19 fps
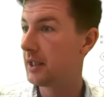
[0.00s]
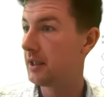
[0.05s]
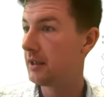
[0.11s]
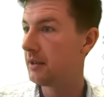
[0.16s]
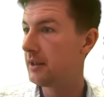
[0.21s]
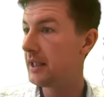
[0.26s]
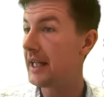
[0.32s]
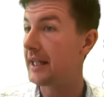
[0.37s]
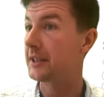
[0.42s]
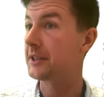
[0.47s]

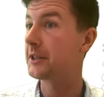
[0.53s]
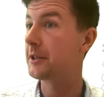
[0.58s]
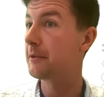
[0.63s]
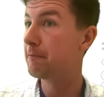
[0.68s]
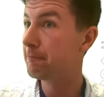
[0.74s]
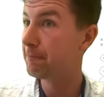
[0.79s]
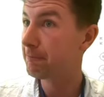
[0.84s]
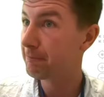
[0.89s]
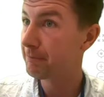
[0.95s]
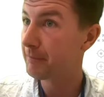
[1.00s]
text.
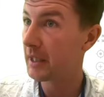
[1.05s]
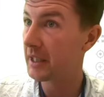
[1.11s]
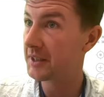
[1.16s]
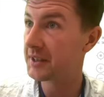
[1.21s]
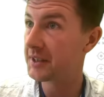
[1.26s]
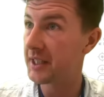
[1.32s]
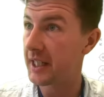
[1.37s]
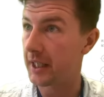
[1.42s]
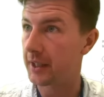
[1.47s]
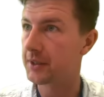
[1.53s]

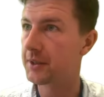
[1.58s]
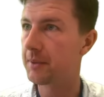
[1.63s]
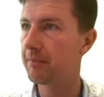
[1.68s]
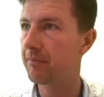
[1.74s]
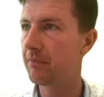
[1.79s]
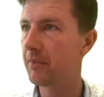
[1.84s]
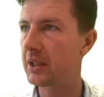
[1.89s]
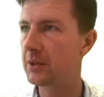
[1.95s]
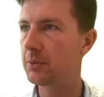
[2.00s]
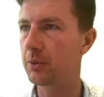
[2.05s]
It's text.
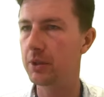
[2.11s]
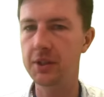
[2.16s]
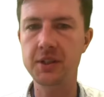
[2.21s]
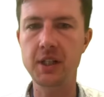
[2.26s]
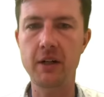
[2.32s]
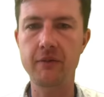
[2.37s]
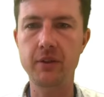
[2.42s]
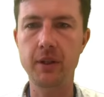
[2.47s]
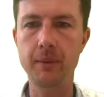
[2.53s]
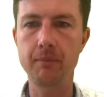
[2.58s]
That's what it's
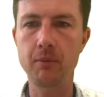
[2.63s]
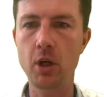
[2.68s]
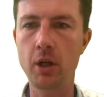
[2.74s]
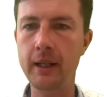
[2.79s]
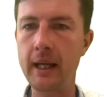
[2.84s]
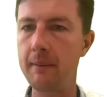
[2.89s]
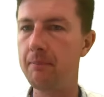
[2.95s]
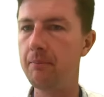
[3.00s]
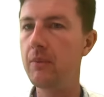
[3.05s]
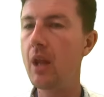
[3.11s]
after.
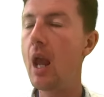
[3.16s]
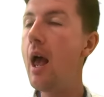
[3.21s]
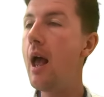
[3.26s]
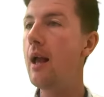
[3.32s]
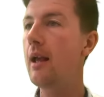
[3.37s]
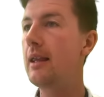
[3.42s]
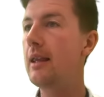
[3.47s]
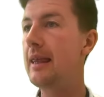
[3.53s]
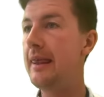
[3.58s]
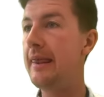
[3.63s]
Okay,
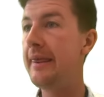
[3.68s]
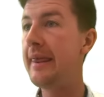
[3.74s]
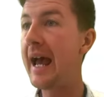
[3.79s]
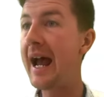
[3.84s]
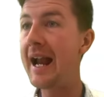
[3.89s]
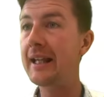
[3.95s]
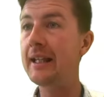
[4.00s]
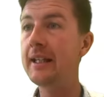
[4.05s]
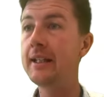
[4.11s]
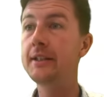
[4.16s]

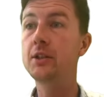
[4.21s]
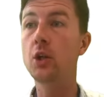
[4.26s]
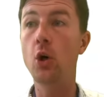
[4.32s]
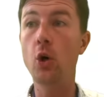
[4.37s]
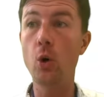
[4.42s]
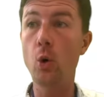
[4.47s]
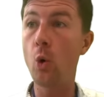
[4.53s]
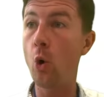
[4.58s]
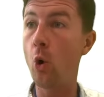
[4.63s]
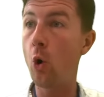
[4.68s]
that is
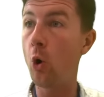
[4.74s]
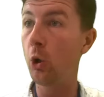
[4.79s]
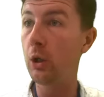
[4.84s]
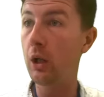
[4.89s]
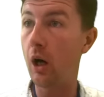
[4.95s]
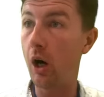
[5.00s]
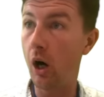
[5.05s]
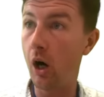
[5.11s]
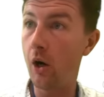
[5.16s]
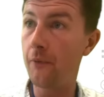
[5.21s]

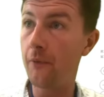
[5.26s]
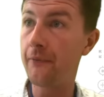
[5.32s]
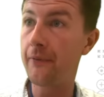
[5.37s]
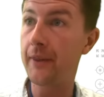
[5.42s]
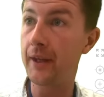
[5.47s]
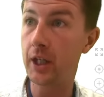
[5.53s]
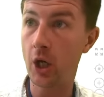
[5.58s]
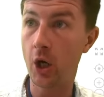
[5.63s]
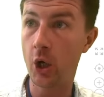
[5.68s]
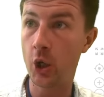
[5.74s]
all of
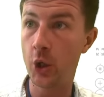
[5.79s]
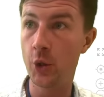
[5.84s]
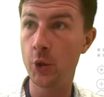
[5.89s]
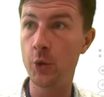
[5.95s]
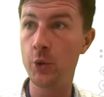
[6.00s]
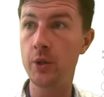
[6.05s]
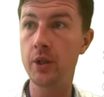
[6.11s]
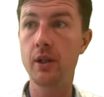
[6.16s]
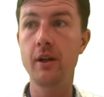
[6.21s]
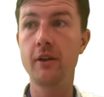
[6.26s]
the
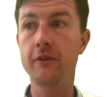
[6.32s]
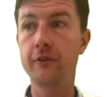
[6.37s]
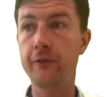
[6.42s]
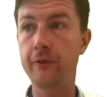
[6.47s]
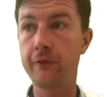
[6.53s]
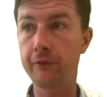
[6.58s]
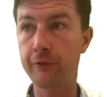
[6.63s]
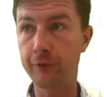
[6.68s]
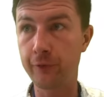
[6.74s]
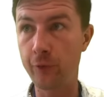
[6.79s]
code
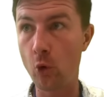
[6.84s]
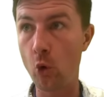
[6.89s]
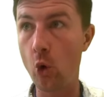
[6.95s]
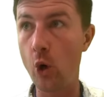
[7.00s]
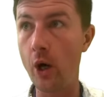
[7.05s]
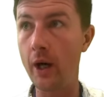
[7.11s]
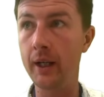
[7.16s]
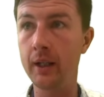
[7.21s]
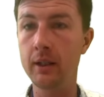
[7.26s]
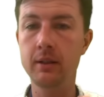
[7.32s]

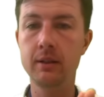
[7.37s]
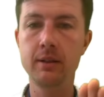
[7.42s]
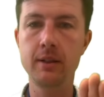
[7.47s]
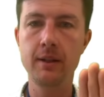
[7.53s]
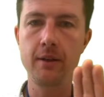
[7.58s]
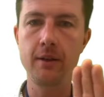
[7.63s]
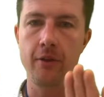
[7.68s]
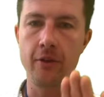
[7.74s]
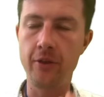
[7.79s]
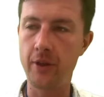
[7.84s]
for
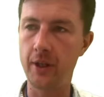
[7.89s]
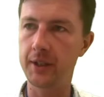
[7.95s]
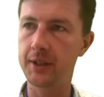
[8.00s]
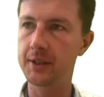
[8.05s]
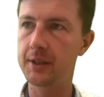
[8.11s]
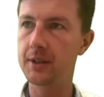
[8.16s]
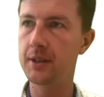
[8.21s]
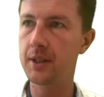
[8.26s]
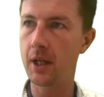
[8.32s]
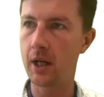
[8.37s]

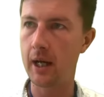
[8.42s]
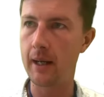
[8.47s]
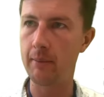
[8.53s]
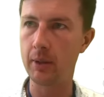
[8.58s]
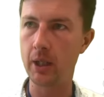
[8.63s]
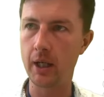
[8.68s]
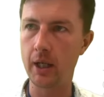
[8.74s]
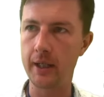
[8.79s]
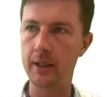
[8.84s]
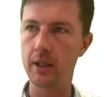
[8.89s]
this
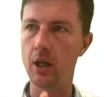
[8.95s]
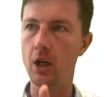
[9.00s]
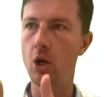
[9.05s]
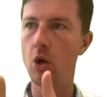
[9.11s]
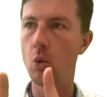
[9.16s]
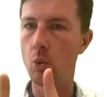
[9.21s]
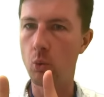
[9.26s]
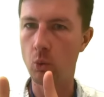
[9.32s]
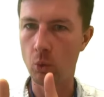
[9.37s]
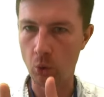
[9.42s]
timeline.
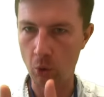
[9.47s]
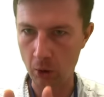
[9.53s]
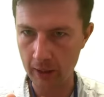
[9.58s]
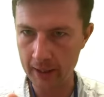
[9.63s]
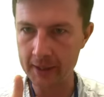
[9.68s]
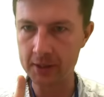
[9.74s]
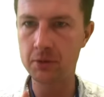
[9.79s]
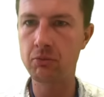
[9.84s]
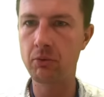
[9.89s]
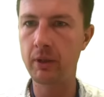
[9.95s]

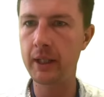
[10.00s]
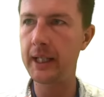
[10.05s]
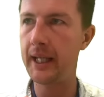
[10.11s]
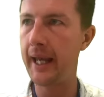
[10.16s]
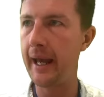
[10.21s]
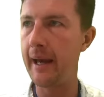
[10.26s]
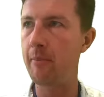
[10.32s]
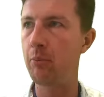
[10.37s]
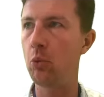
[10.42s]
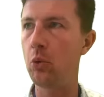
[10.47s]
Let's
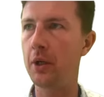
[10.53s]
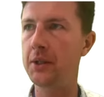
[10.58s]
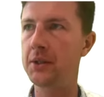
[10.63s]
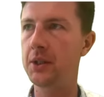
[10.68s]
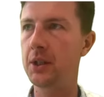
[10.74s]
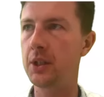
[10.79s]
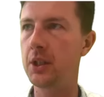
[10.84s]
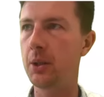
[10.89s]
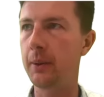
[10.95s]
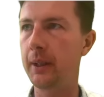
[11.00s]
recap. What is
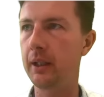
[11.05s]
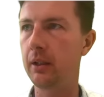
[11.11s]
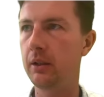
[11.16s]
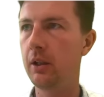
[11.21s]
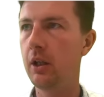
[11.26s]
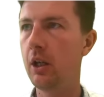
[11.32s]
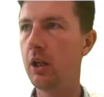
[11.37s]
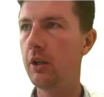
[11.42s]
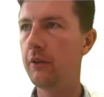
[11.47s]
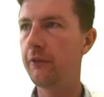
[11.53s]
it doing?
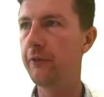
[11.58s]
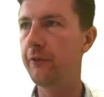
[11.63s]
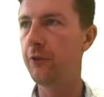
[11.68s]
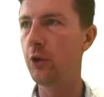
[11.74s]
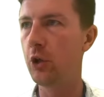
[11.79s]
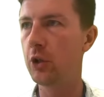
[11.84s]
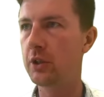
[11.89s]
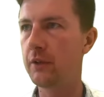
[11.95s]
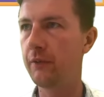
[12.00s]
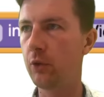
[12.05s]

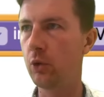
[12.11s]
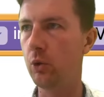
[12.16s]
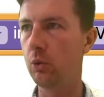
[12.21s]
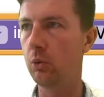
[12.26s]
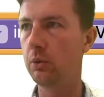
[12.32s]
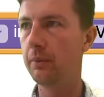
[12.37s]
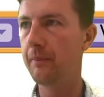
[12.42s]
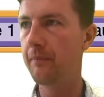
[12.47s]
First of all,